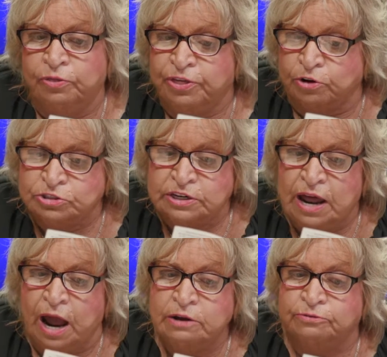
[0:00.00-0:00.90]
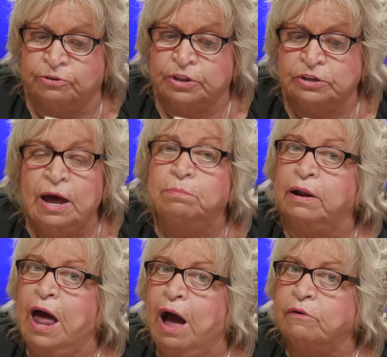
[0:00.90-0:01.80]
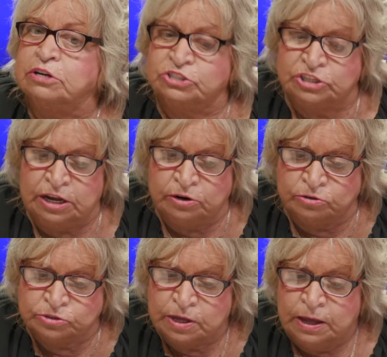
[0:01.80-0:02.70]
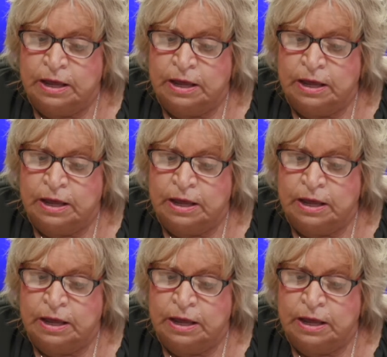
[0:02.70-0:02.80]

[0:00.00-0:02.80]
Thursday night for the Dublin Irish Tenors,